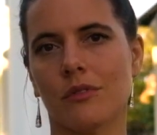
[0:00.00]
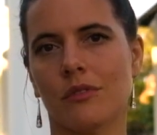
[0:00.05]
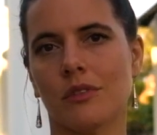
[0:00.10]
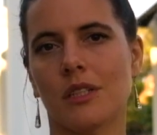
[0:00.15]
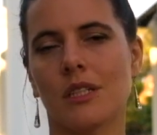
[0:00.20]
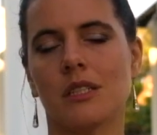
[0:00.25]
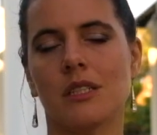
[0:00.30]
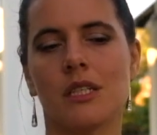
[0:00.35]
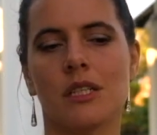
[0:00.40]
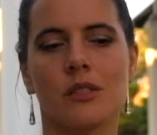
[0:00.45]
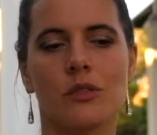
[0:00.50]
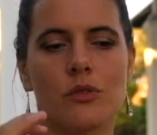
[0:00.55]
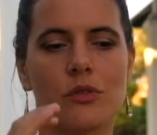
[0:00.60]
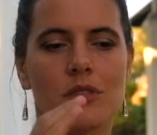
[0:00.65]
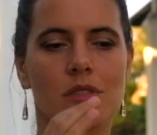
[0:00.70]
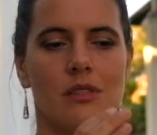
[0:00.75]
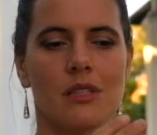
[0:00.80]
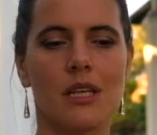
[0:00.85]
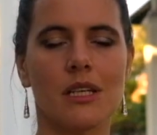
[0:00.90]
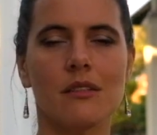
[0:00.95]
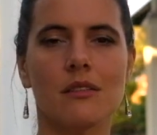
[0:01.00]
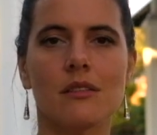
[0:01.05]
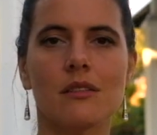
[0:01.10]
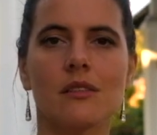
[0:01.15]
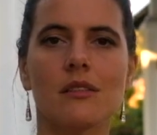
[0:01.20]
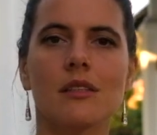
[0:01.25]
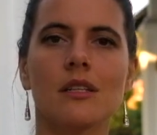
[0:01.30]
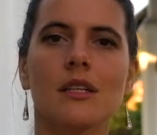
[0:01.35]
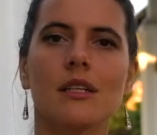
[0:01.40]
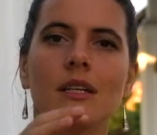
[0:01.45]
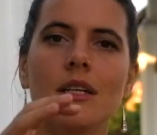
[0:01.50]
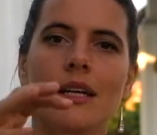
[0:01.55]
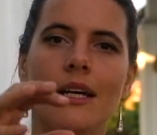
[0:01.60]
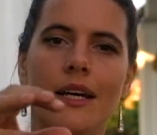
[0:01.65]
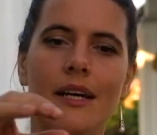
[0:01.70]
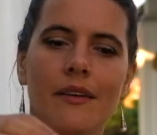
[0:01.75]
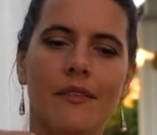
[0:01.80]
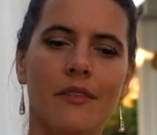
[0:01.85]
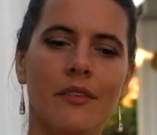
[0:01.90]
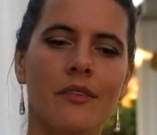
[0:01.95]
They tend to settle
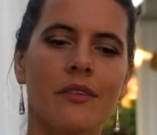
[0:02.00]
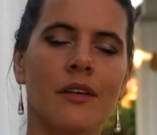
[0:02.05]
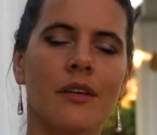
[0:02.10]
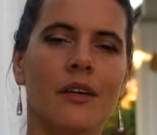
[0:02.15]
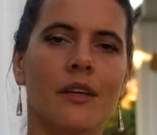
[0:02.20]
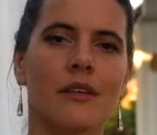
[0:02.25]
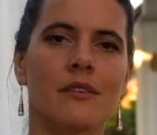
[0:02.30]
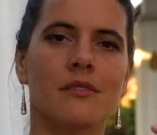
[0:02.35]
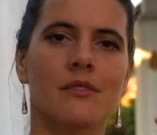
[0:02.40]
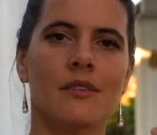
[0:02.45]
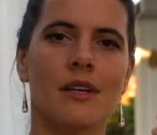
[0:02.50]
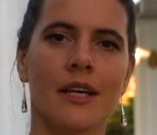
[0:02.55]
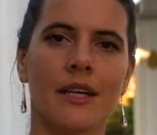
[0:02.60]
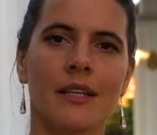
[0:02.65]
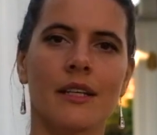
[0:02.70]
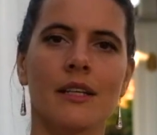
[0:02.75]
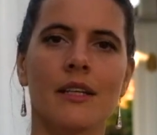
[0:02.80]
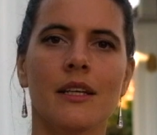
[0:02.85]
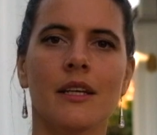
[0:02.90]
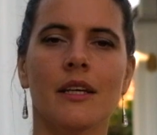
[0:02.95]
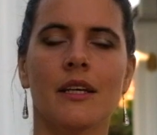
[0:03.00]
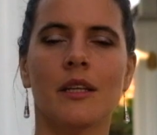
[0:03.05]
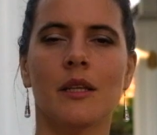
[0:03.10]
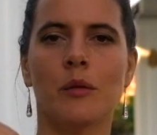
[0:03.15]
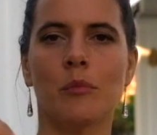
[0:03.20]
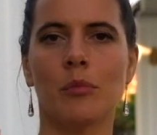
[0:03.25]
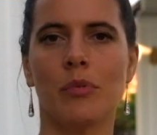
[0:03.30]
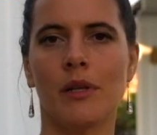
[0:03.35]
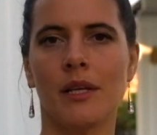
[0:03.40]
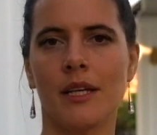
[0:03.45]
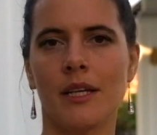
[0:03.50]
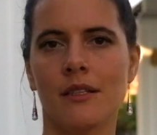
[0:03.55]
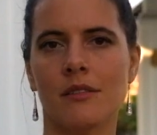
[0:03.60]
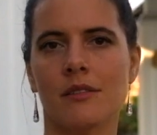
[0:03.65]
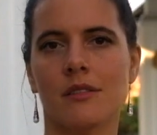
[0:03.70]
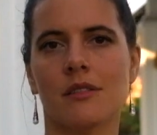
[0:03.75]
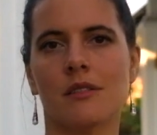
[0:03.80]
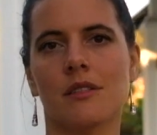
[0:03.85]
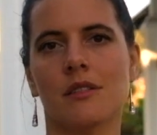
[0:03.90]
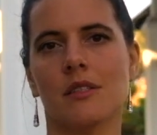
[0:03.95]
everything exactly in the
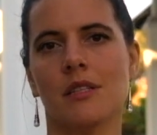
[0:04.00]
place